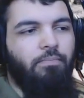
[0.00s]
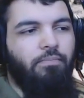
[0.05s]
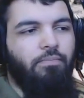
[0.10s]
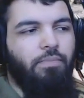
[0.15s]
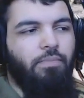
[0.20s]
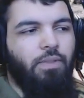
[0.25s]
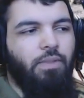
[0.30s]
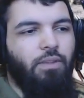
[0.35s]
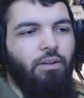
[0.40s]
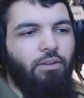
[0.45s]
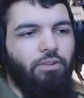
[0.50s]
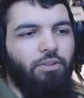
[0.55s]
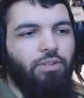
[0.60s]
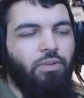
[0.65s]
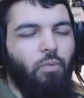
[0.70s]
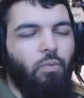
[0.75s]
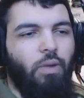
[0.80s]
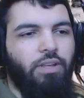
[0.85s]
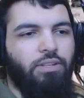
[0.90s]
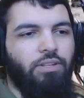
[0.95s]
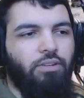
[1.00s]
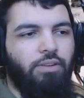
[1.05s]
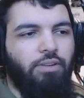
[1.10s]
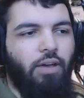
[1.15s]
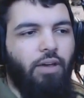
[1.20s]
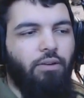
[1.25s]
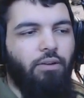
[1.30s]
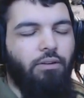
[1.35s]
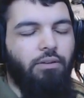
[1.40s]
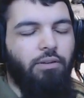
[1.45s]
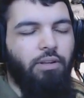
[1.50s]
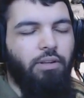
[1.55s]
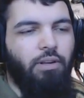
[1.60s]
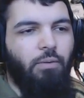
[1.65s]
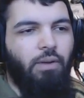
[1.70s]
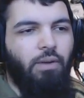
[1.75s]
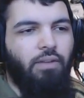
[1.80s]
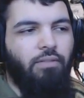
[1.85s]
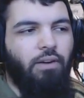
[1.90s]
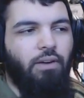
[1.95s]
also weighs her down, or
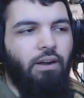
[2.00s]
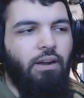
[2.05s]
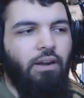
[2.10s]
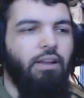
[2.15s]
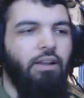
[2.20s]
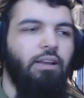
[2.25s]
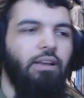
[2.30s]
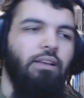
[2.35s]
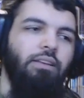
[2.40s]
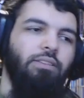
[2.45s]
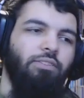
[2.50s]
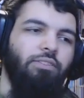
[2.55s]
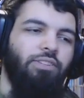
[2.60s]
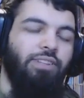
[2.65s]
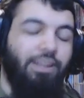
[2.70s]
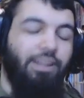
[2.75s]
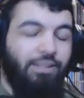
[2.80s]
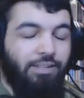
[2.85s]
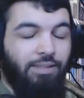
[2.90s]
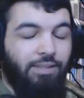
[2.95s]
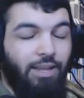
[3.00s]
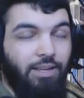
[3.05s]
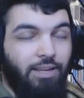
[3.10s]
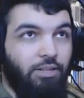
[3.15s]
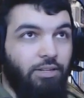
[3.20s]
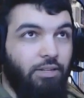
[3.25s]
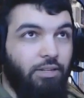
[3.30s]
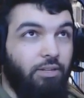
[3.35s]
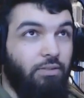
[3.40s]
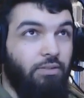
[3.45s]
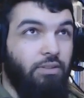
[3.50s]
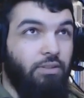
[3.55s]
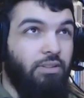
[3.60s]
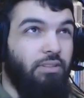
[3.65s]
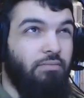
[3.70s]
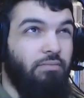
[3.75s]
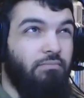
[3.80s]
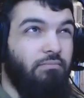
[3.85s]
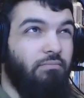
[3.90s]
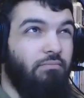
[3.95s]
whatever. So she likes
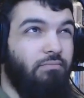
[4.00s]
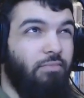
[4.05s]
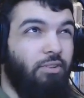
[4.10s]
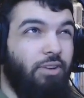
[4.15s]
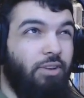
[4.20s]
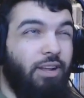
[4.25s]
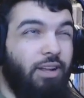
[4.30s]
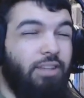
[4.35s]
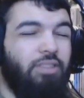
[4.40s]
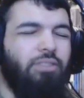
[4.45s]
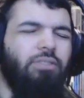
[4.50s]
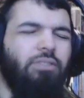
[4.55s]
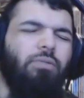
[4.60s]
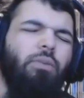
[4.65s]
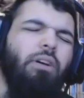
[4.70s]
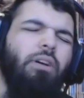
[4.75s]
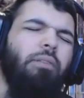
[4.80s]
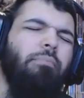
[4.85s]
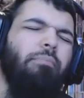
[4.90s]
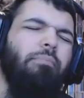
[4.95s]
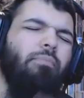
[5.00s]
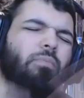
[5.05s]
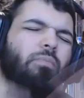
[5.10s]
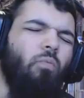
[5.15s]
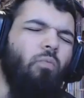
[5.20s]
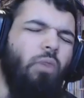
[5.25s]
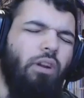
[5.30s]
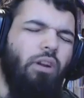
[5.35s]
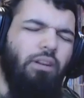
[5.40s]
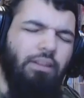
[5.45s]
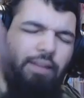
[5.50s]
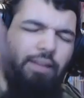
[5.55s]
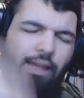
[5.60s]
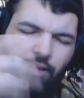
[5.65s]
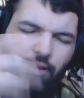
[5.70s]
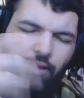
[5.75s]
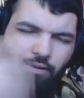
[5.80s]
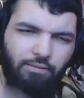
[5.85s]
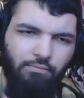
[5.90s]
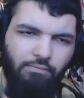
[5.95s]
to wear light
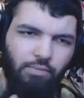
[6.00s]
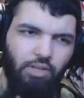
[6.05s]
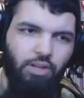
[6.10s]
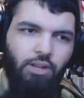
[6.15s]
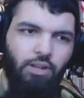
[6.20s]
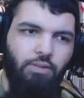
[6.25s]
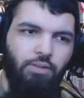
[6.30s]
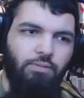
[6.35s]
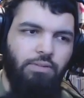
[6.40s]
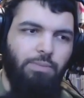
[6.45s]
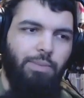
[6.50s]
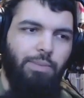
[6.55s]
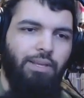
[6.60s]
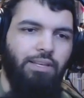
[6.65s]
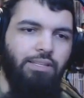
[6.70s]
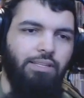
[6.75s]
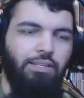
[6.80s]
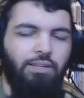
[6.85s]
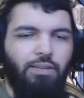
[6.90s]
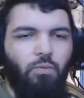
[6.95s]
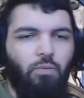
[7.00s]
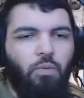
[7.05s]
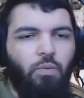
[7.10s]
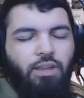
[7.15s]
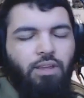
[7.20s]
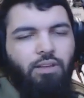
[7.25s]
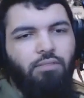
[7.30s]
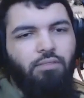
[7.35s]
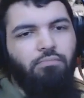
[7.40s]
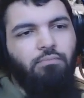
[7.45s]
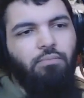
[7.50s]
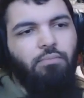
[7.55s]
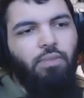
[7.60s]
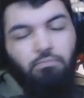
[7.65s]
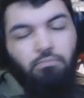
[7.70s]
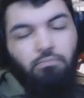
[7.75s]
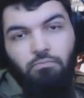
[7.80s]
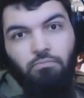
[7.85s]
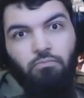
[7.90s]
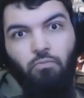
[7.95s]
clothes because it
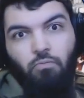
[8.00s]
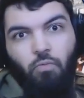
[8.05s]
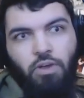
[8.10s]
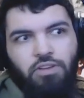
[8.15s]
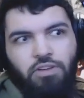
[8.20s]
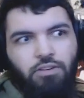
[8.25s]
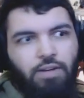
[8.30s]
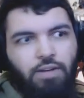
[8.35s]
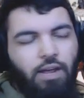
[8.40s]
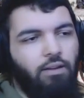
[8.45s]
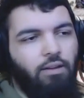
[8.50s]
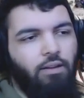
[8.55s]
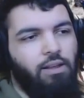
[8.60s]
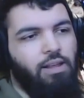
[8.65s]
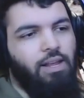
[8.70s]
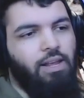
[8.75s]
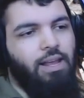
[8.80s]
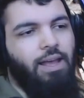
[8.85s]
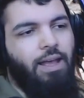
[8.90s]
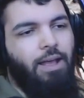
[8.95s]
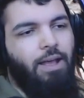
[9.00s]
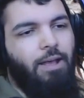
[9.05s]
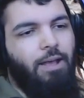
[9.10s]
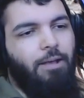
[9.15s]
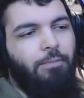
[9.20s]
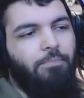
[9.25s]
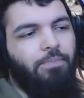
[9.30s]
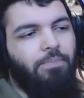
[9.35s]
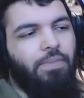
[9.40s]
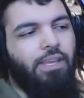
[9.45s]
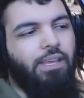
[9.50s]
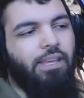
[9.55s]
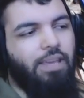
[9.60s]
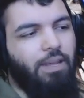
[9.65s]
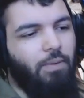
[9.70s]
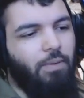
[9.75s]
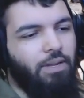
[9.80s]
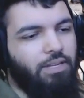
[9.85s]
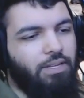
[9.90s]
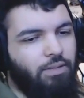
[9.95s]
weighed her down.
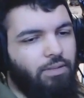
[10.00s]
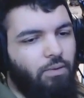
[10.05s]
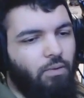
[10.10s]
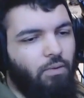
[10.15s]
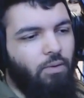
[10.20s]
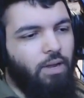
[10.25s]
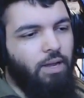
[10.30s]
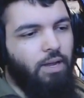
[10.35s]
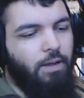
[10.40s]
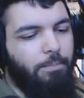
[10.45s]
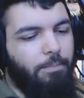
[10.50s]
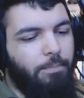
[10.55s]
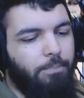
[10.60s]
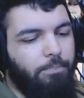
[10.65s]
Anyway, so